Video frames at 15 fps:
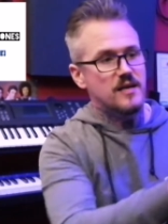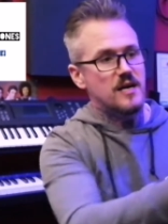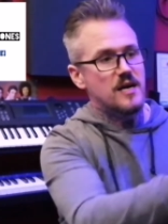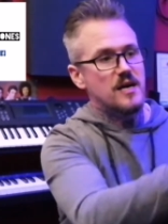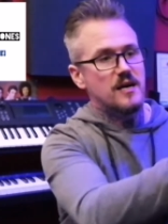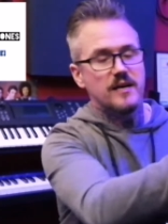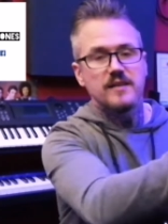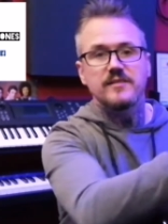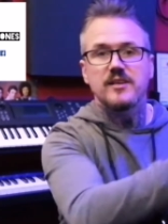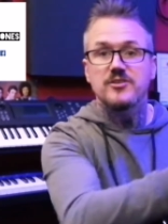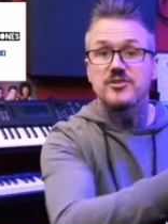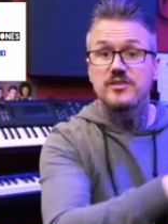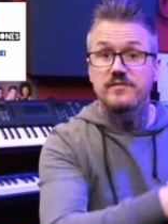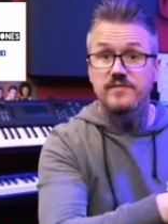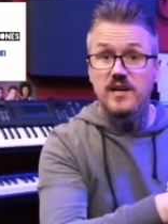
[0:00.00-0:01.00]
I
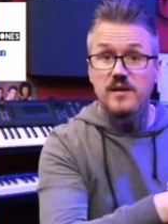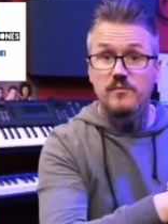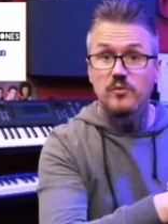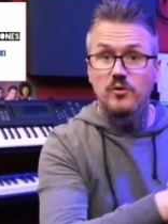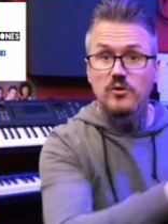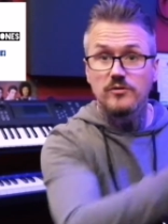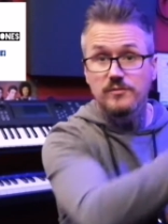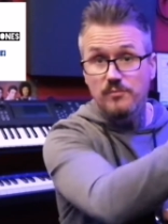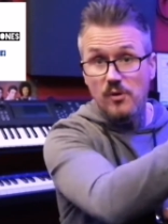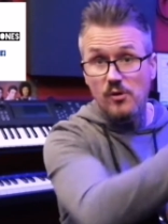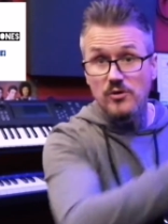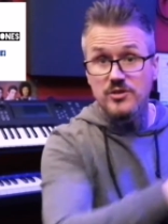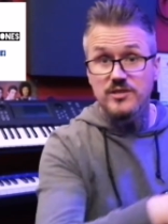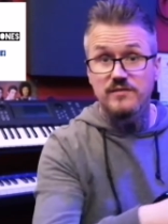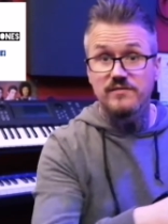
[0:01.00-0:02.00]
conditioned the fretboard,
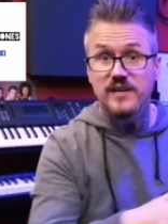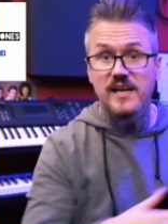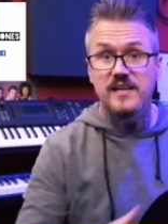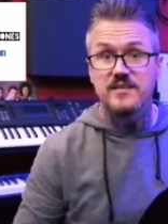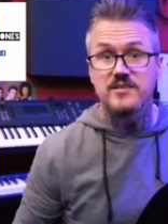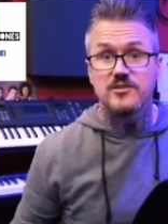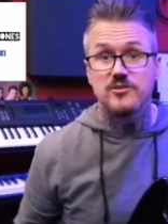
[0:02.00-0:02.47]
polished the frets,